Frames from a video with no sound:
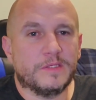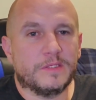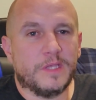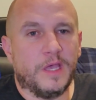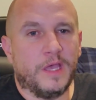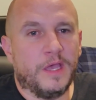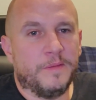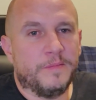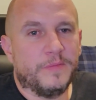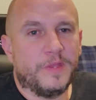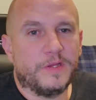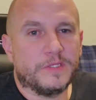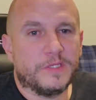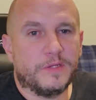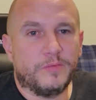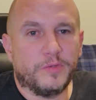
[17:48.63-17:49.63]
There's
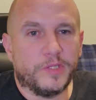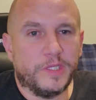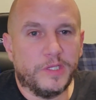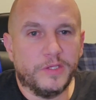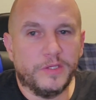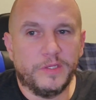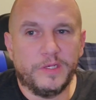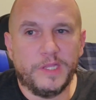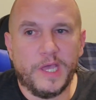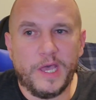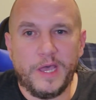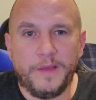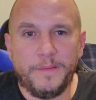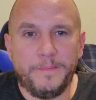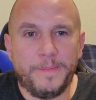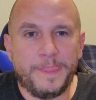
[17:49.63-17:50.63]
5 or 10
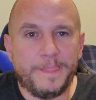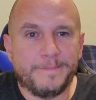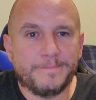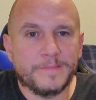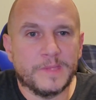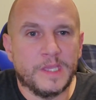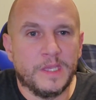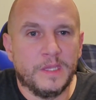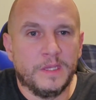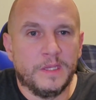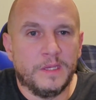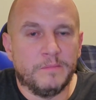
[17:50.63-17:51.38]
really good hot meals.